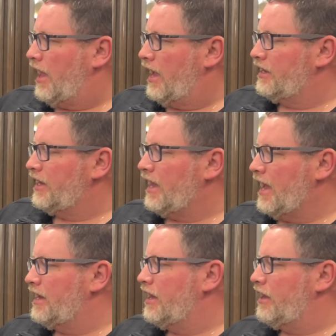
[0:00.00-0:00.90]
And
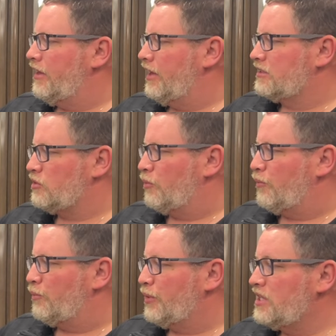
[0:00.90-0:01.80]
again, it's a
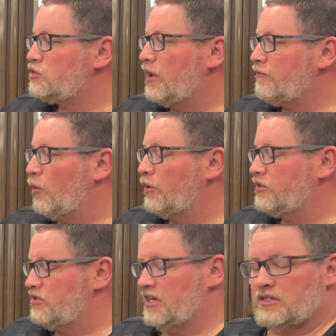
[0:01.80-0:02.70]
pretty
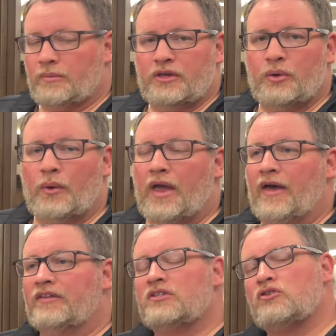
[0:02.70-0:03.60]
straightforward system. You
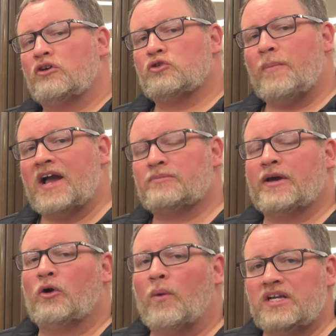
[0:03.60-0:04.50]
And this is also backed by
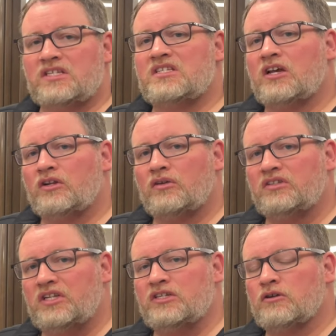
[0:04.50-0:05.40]
an Oasis
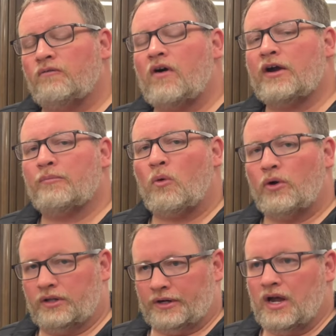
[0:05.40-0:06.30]
diesel fire
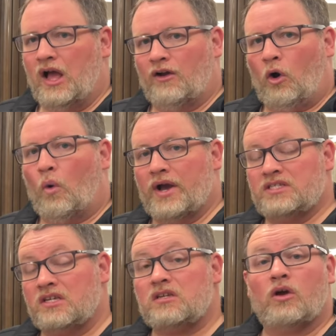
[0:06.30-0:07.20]
boiler.
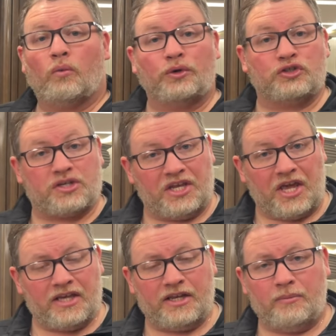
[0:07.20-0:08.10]
Oasis, which is
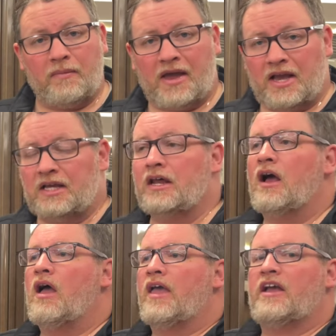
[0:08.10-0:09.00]
Canadian made,
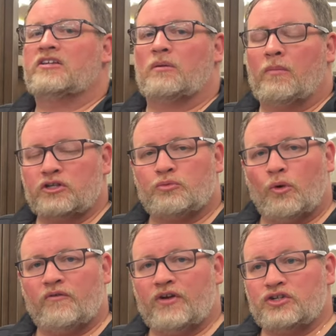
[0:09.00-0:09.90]
is a much
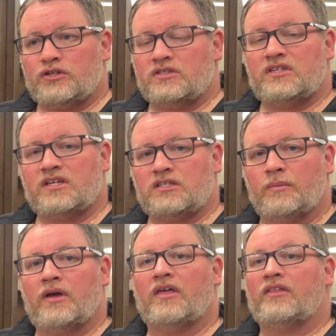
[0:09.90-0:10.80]
more efficient
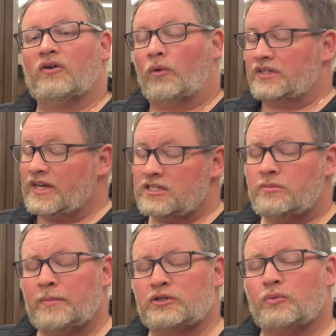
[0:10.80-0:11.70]
system or it tends to
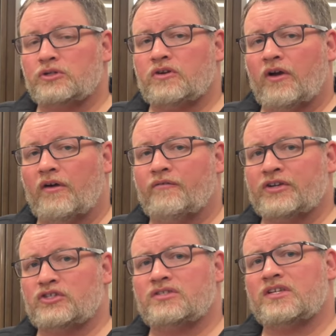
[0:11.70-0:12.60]
be a much more
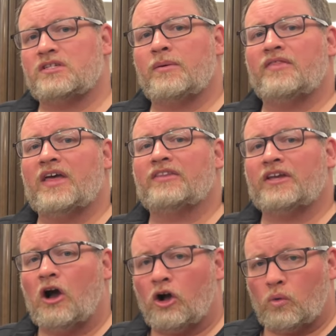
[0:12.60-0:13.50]
efficient system than
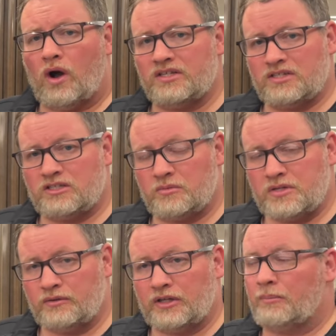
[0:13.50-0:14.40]
the Aqua systems
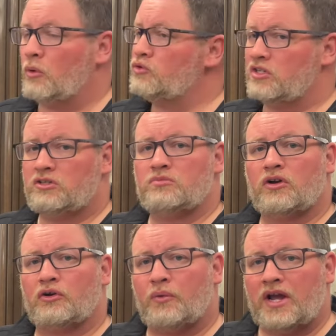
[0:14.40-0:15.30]
there. Both systems
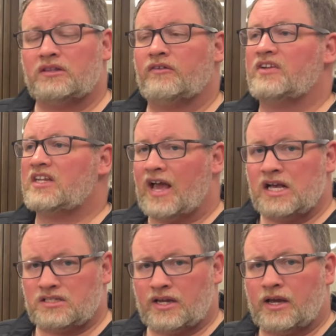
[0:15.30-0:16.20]
are great, they're
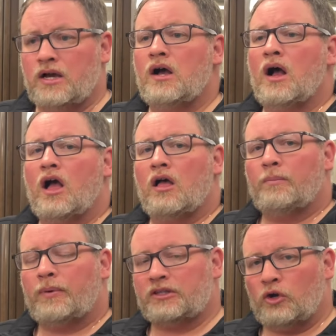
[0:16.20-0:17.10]
fantastic,
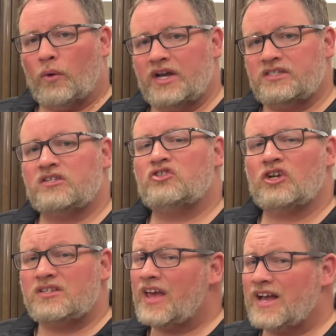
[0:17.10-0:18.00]
but the Oasis
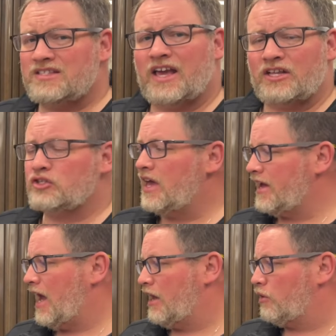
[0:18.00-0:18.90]
just has the edge in that
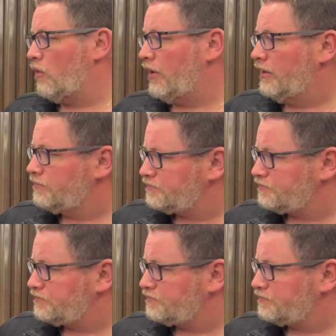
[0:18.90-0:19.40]
category.